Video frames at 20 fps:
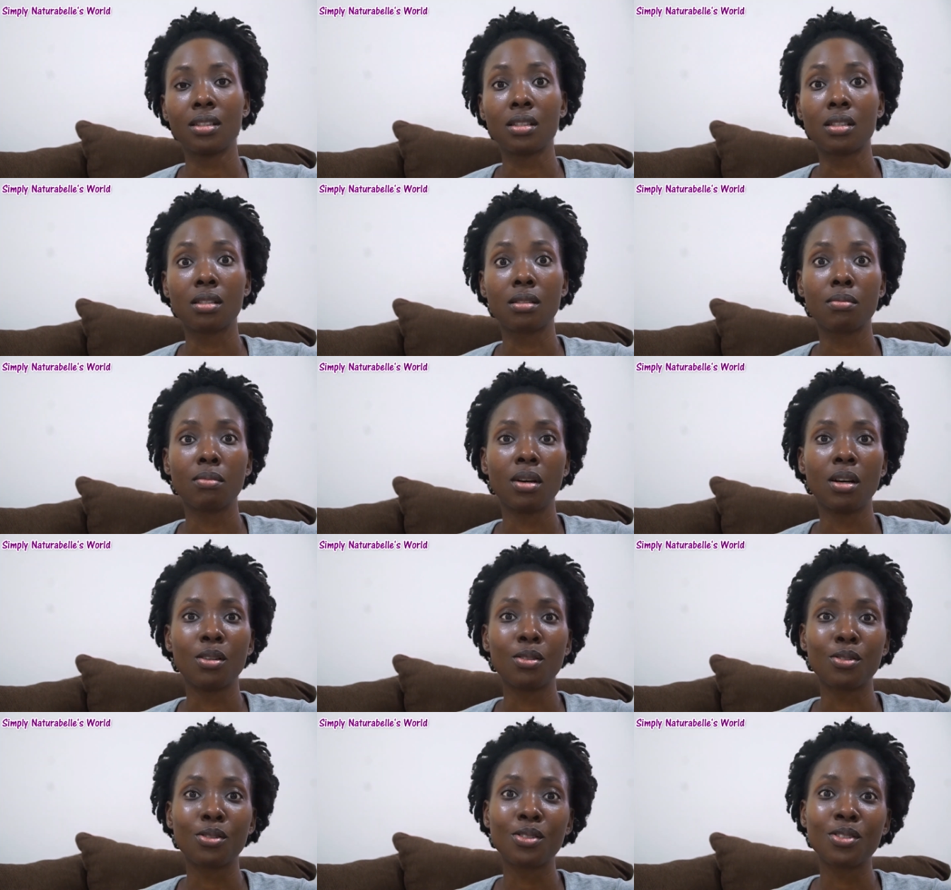It
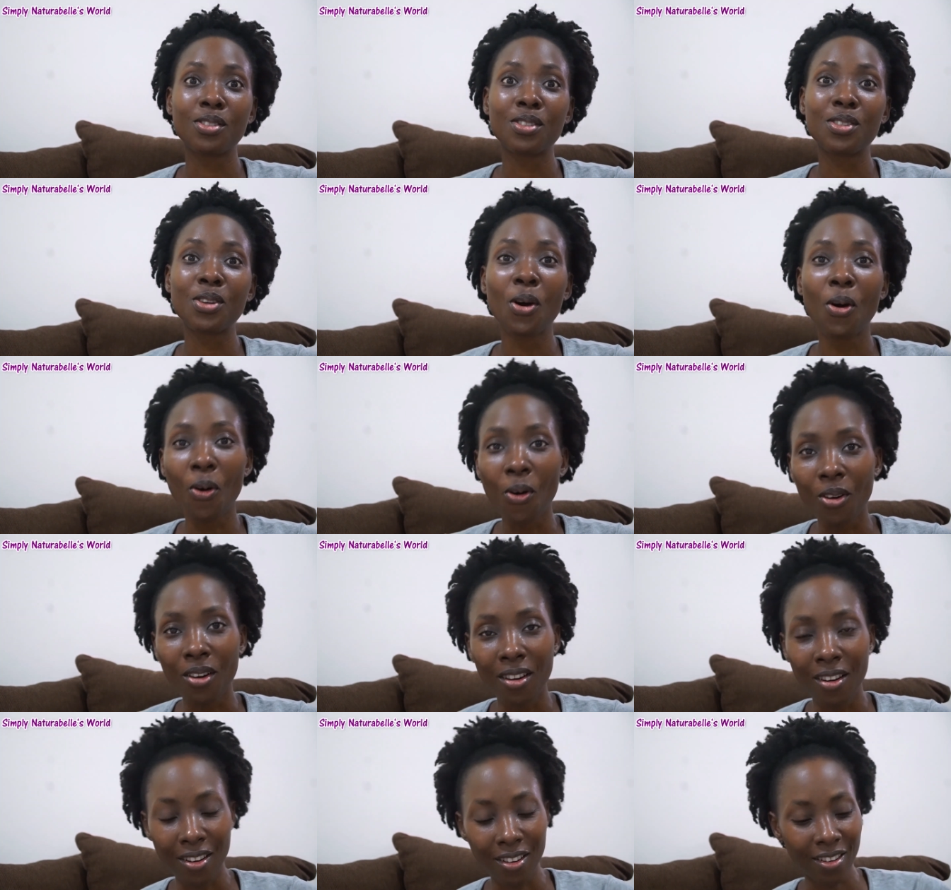smells
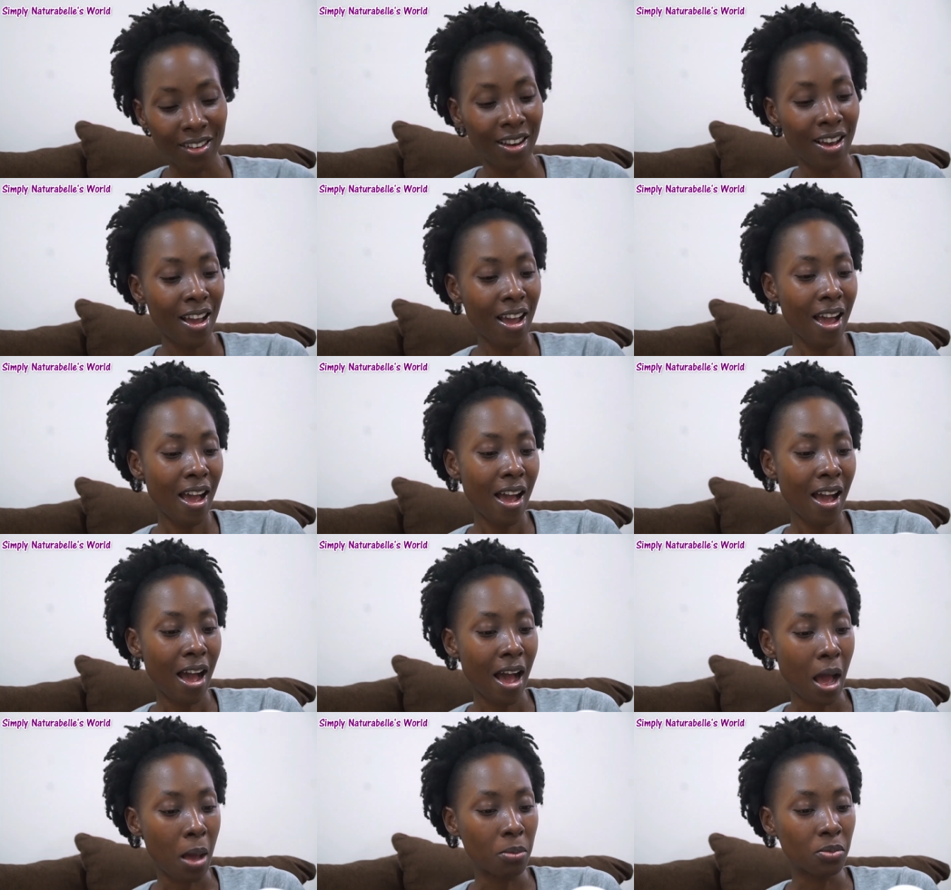so good
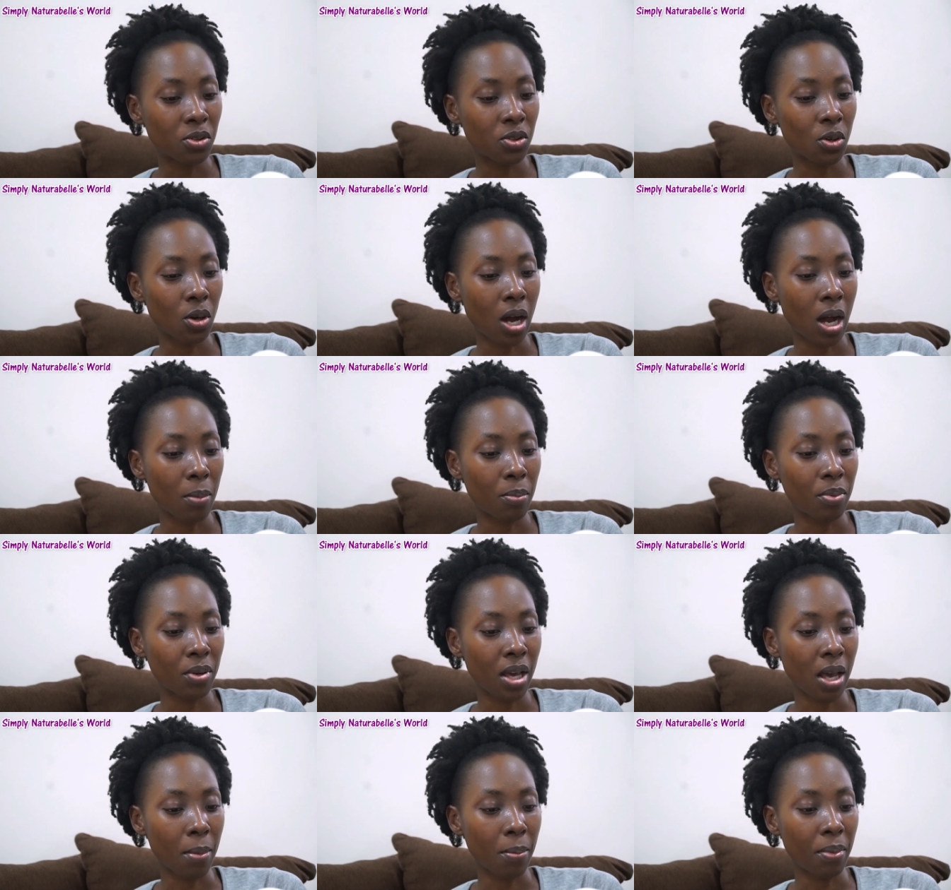I'm so
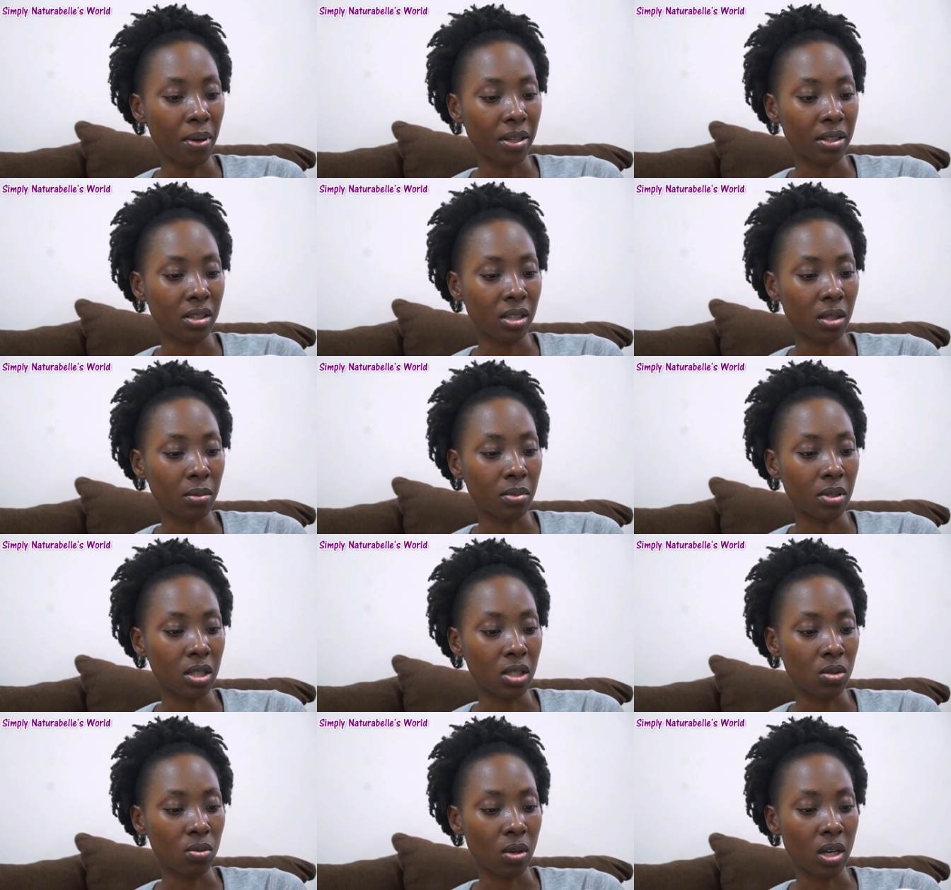happy I picked up
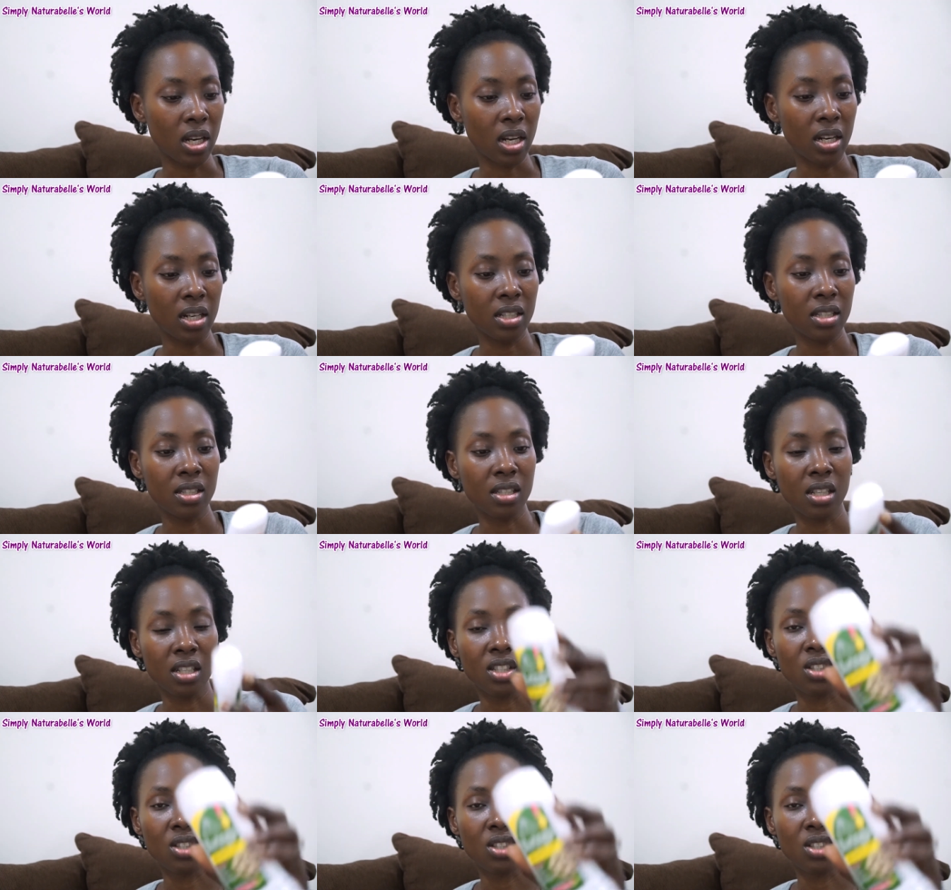this one and it says